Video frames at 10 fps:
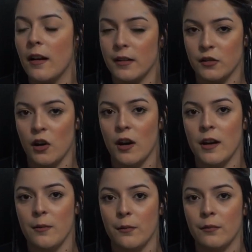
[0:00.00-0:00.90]
I saw
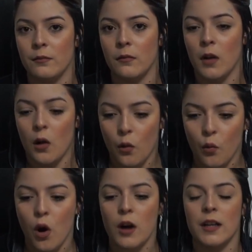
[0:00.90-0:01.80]
him
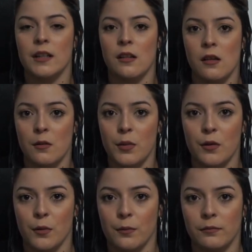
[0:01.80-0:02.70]
walk into the computer room.